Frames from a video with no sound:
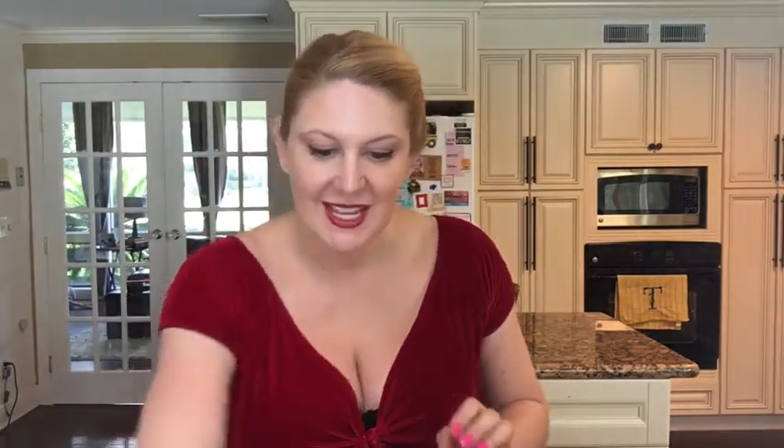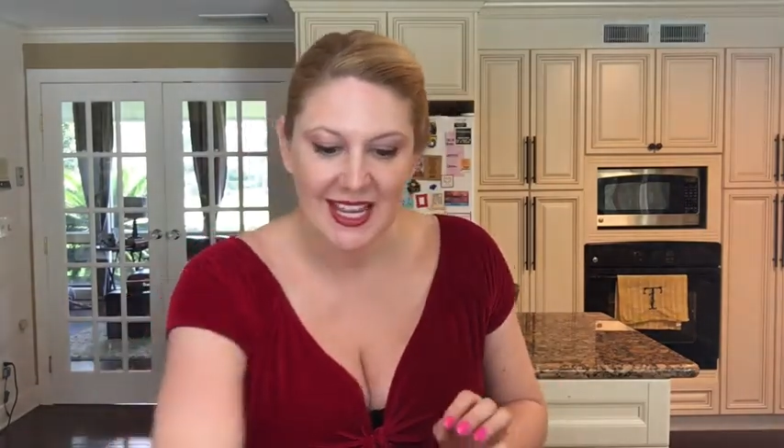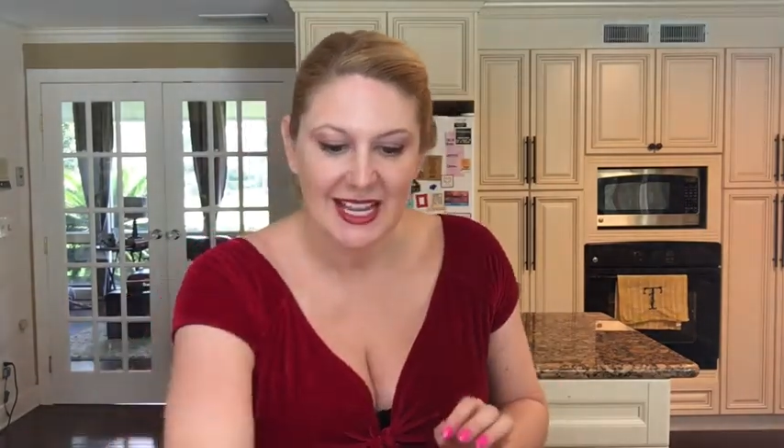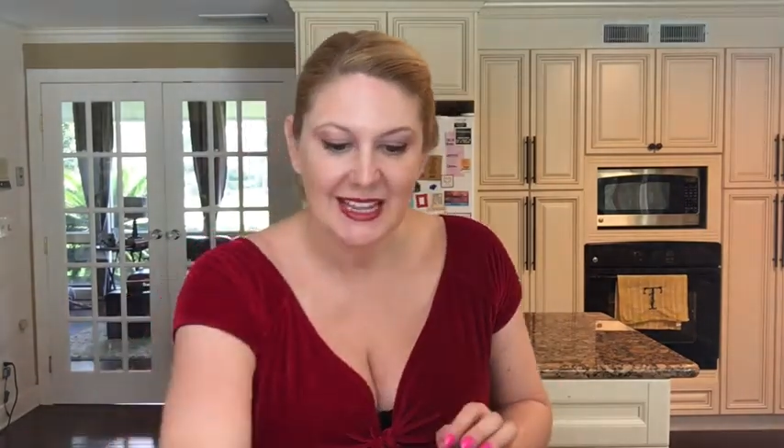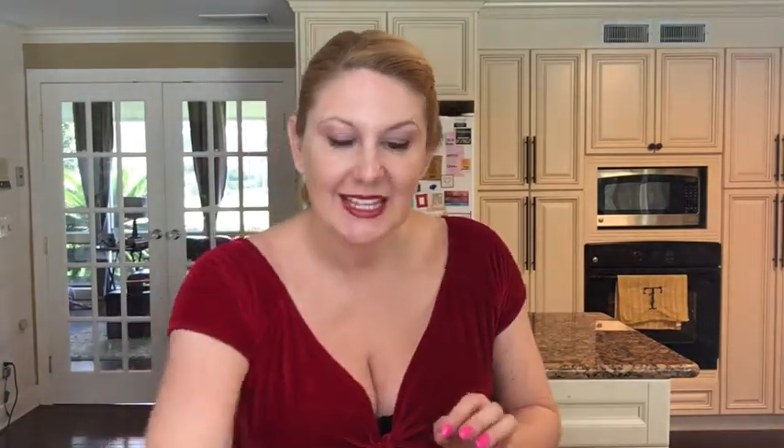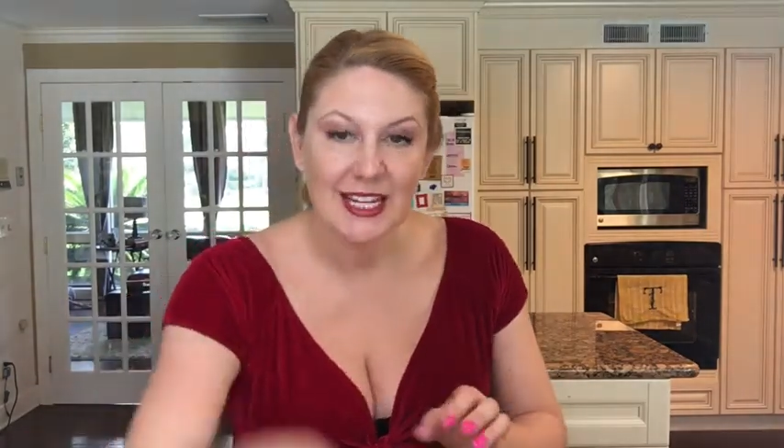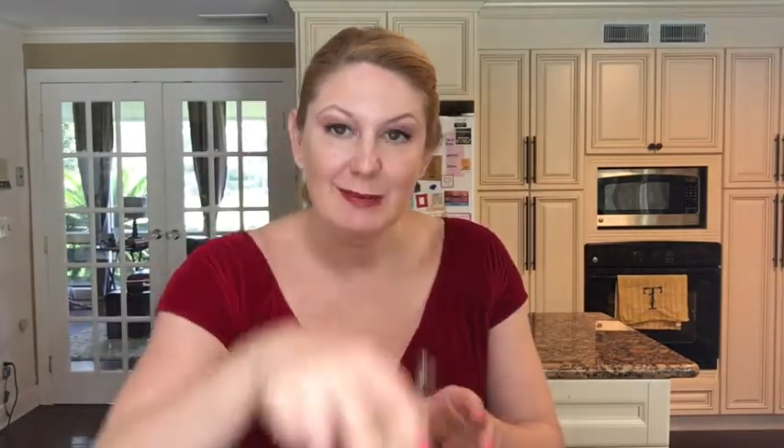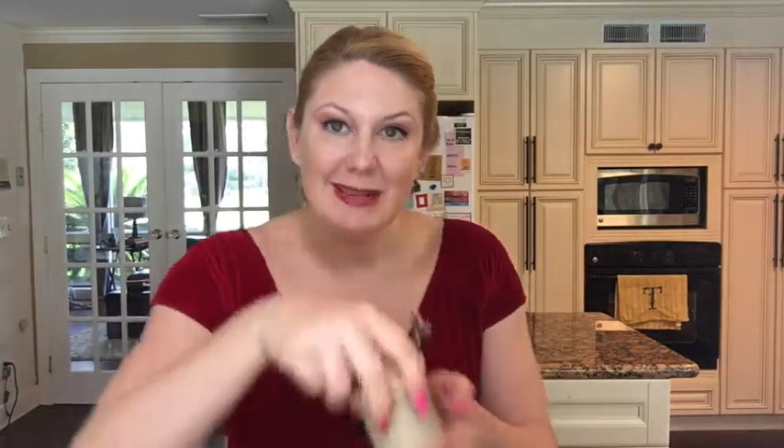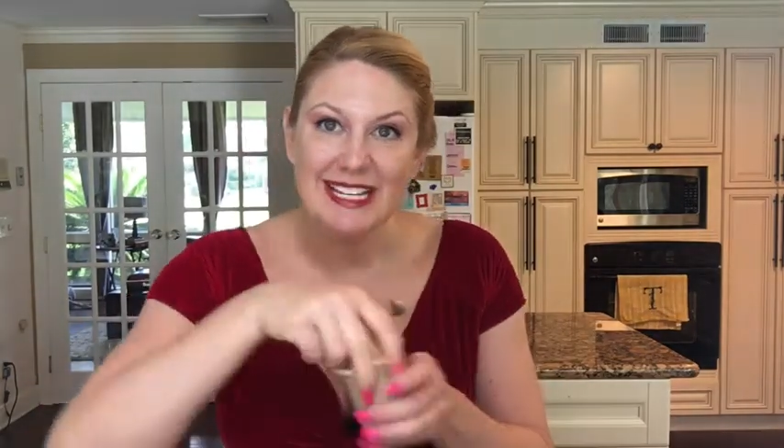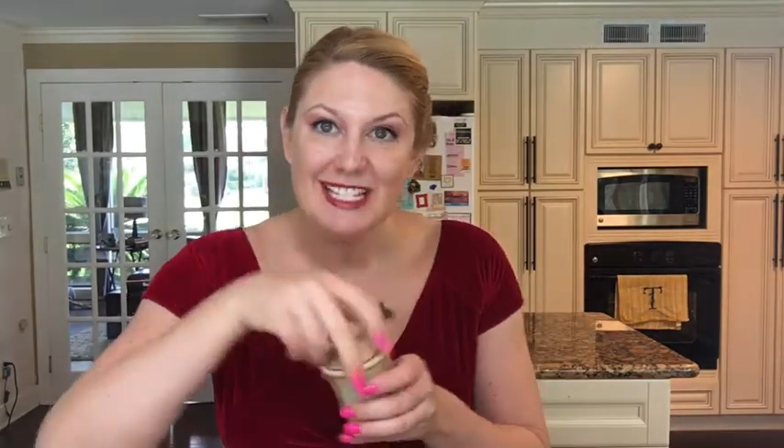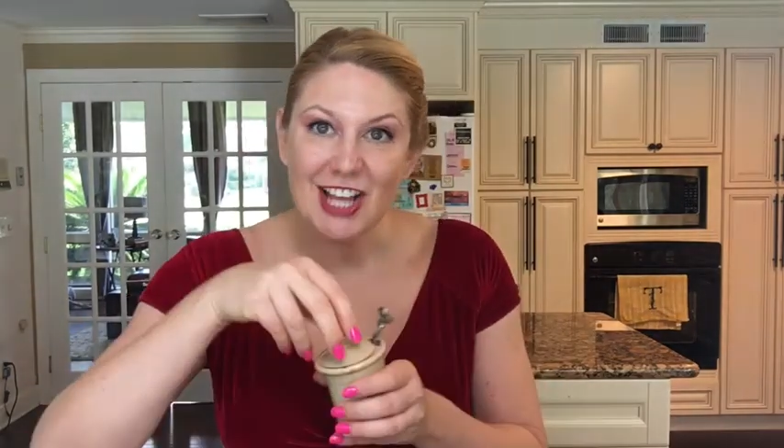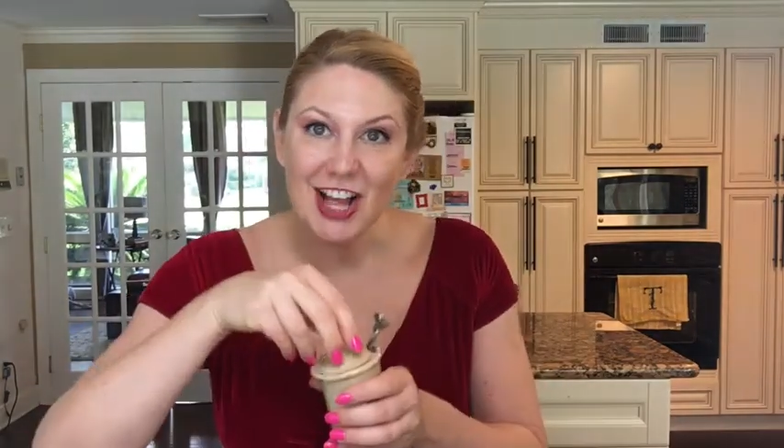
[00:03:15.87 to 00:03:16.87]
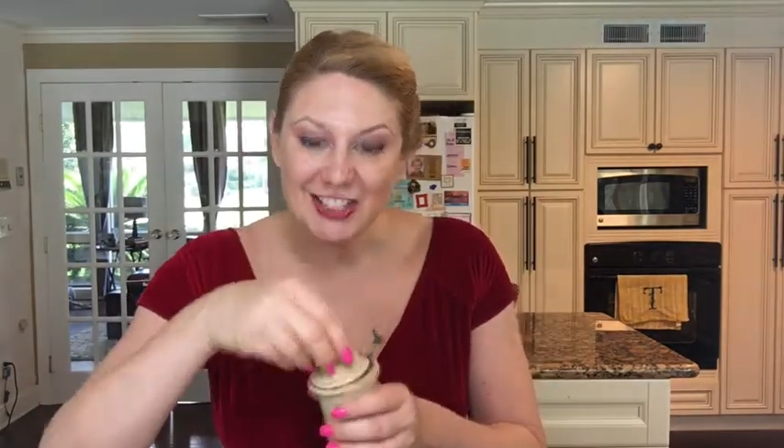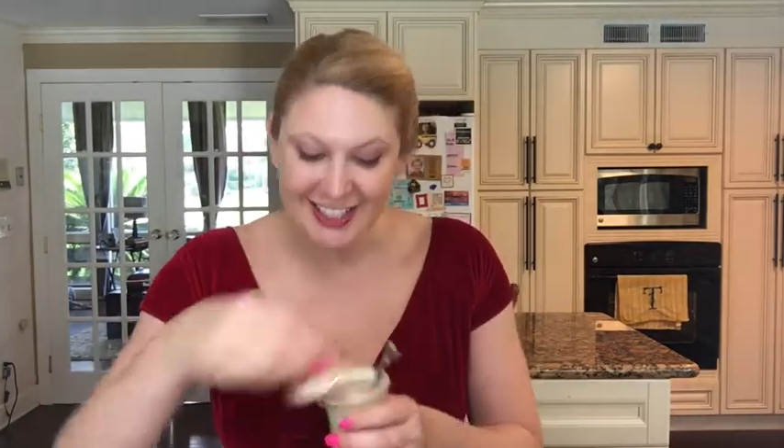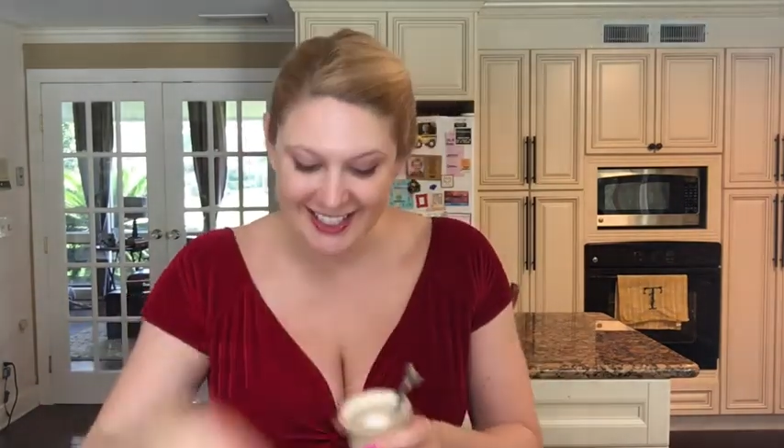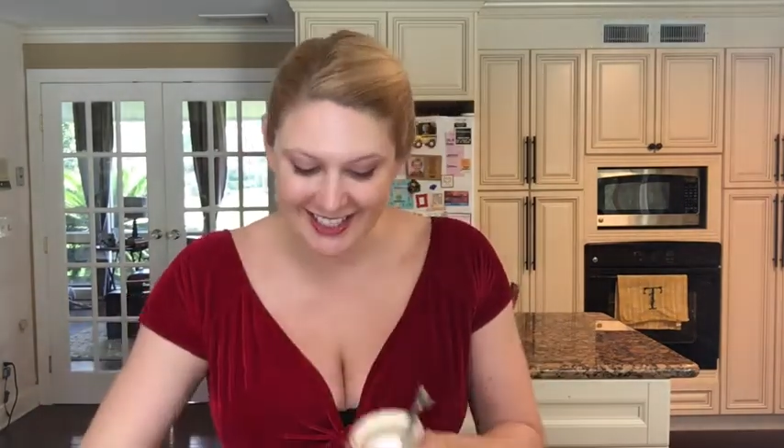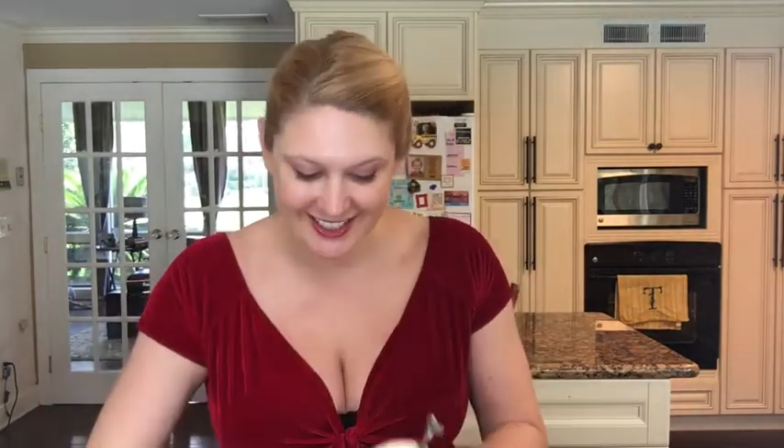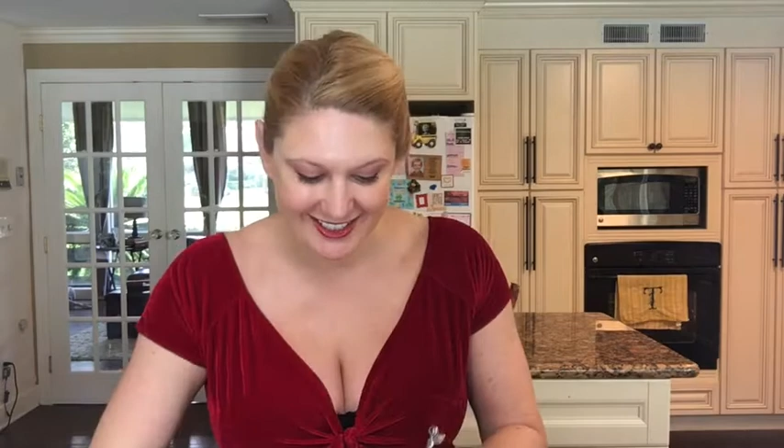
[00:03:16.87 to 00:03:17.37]
a little bit of
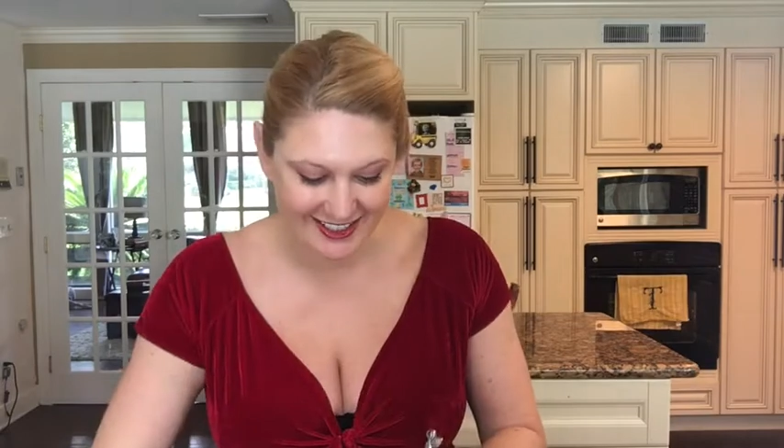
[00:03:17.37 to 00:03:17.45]
salt,